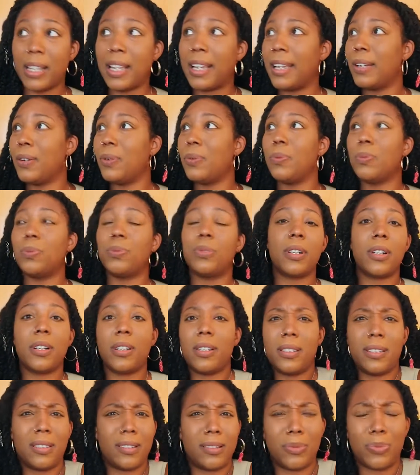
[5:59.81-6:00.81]
Like,
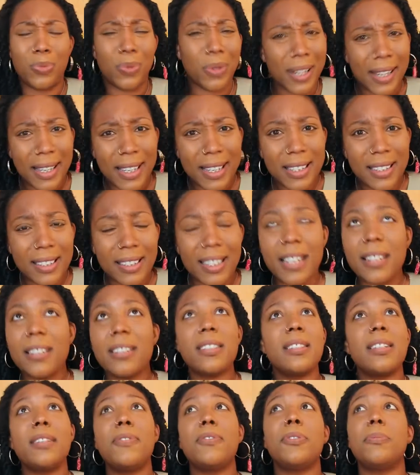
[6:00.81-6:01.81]
what? That
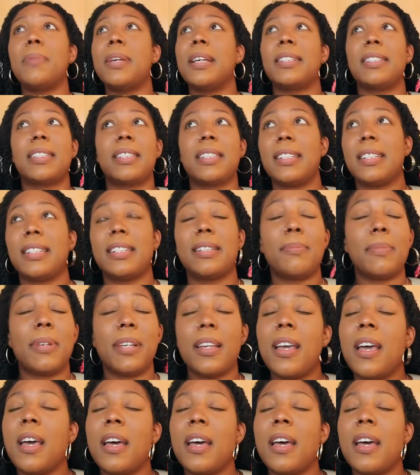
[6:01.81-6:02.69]
doesn't even make sense to me.